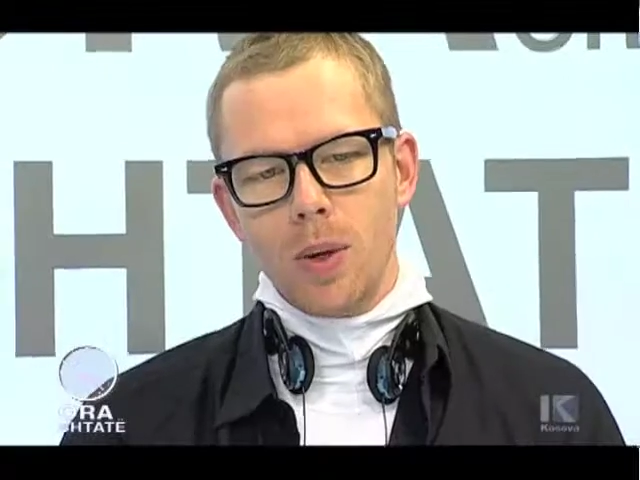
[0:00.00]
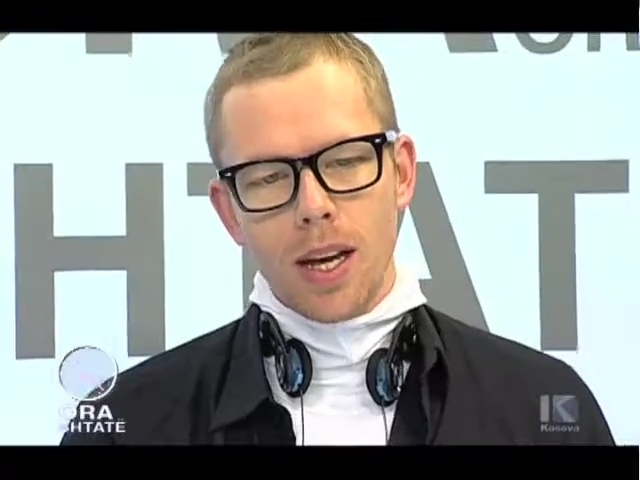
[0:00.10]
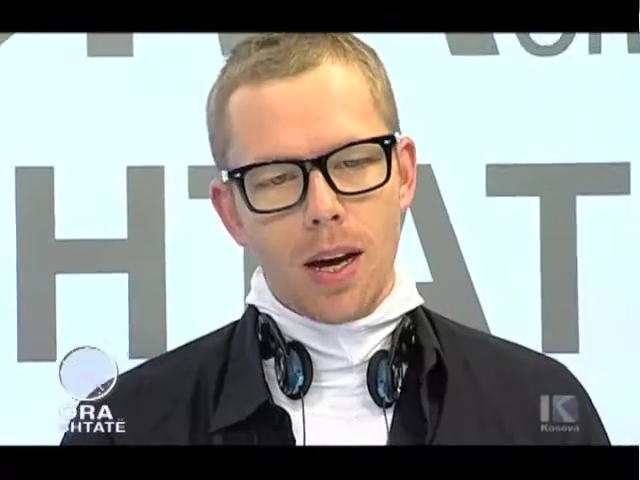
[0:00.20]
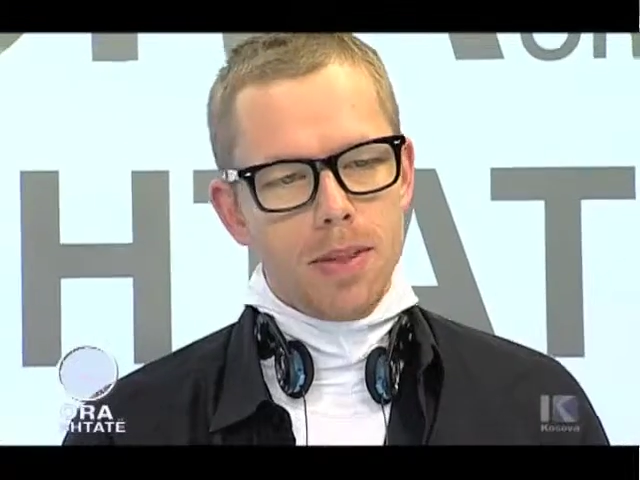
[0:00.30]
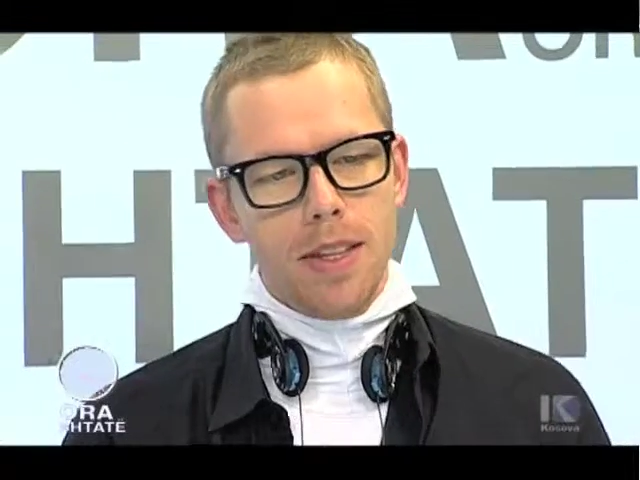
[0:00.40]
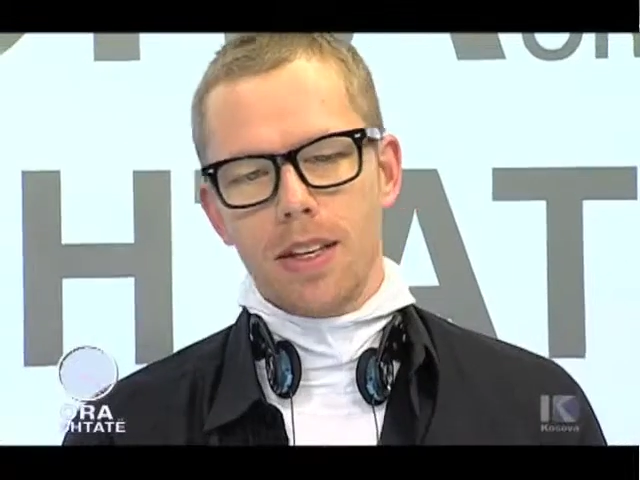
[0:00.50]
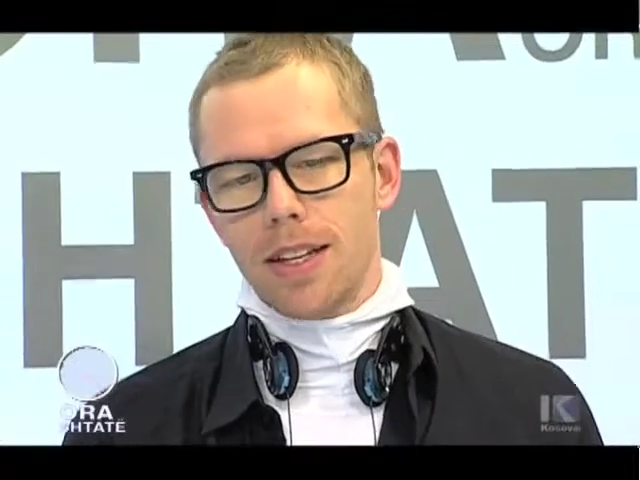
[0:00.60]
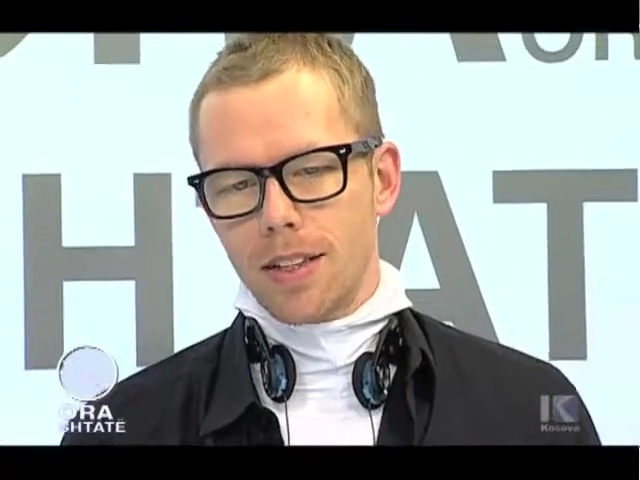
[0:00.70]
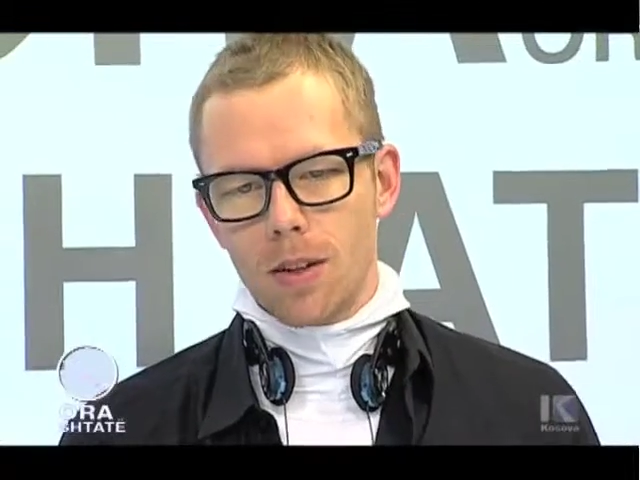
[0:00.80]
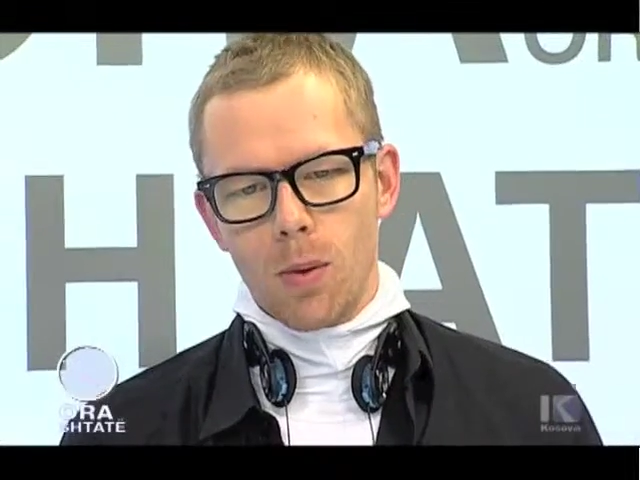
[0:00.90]
we come here,
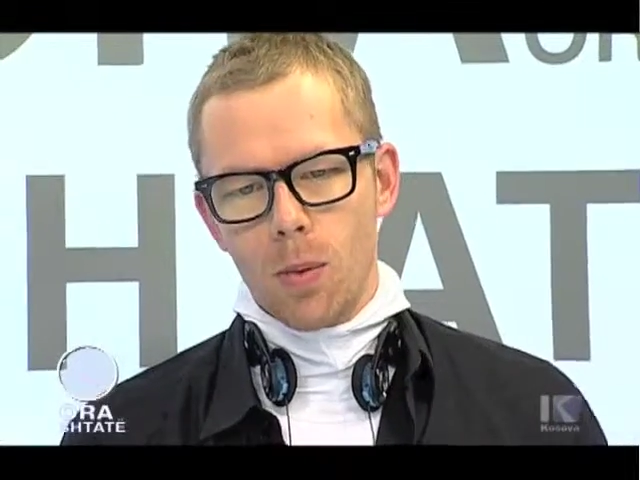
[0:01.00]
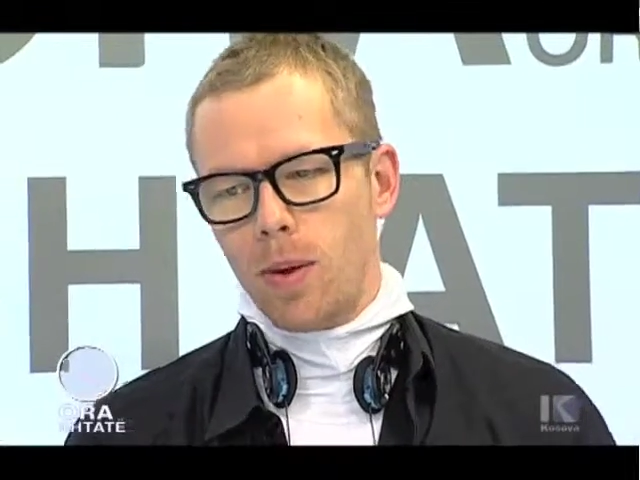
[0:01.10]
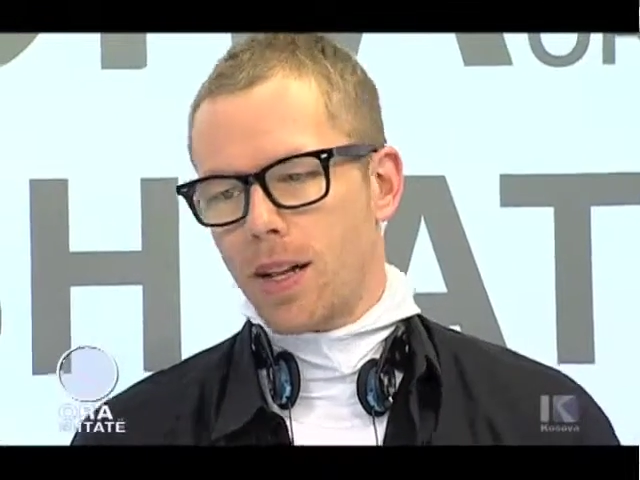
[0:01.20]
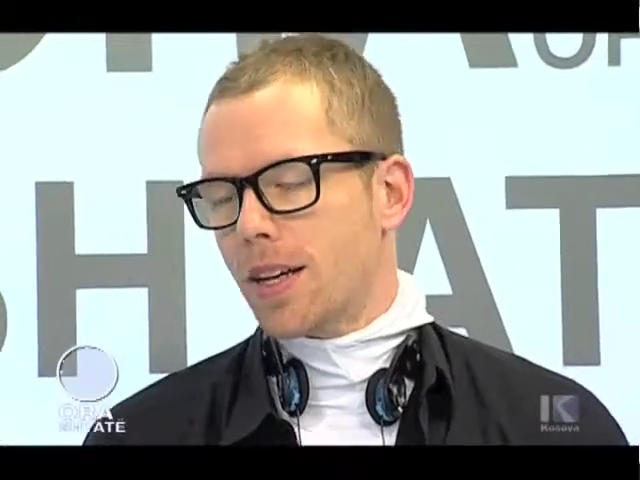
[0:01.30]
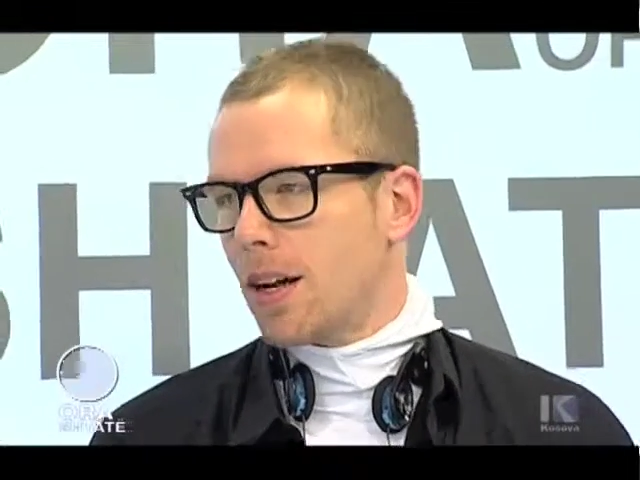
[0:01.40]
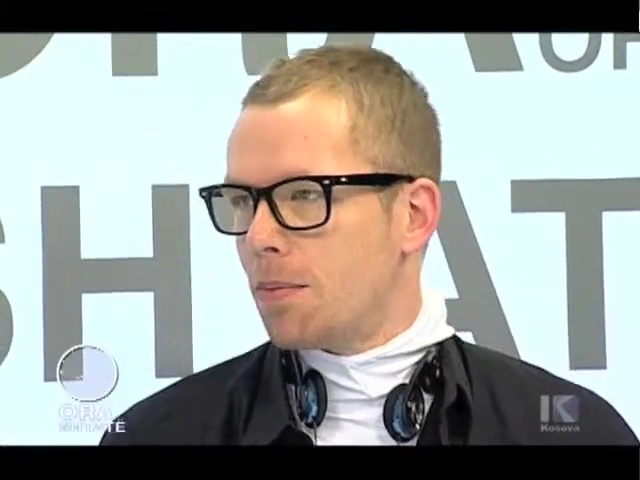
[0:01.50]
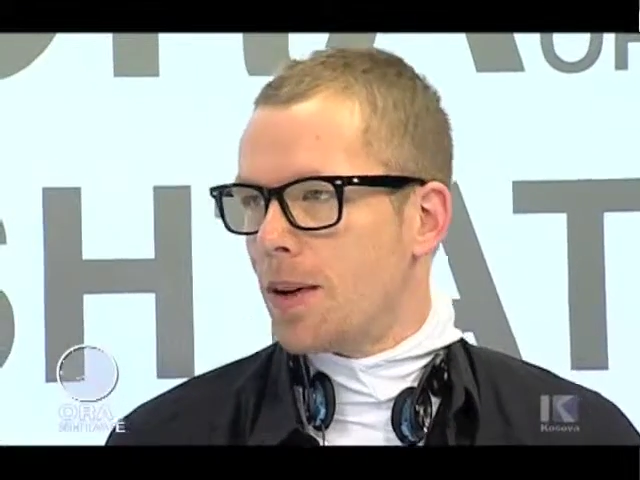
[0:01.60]
get a warm welcome,